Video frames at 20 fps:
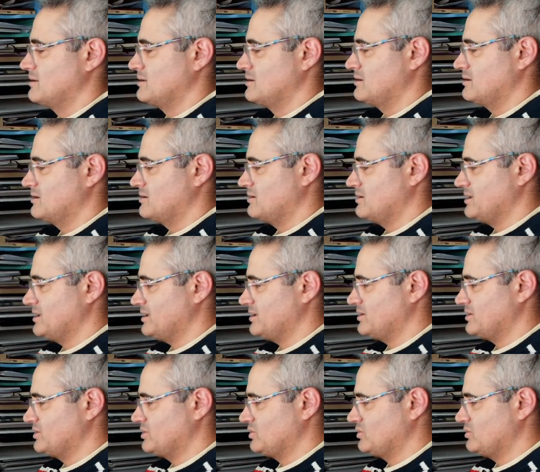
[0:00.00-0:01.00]

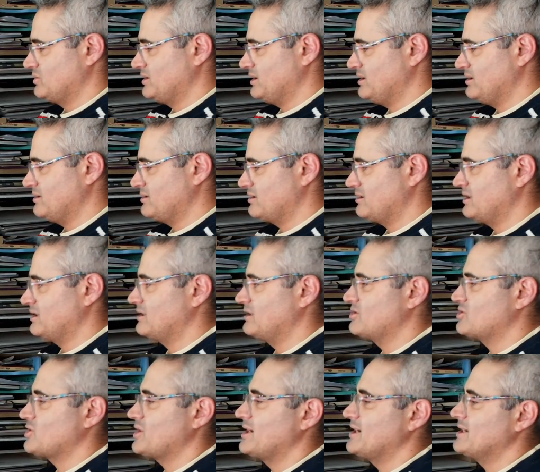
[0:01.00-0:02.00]
Connect to the internet
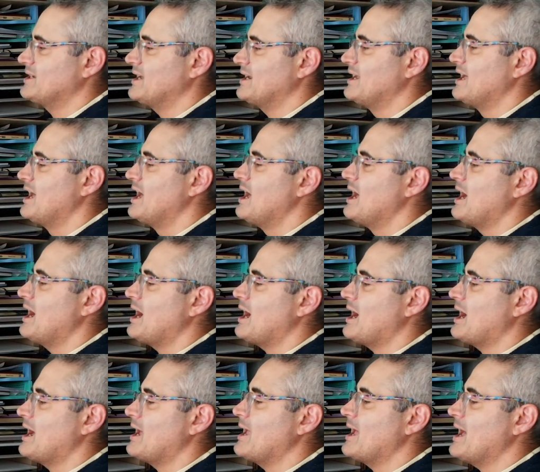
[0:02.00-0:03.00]
and try again.
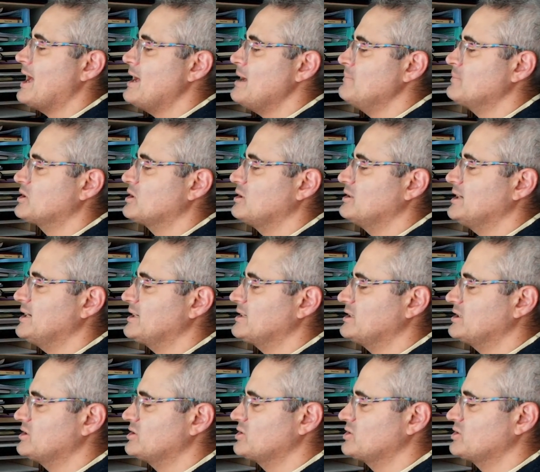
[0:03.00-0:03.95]
I am connected to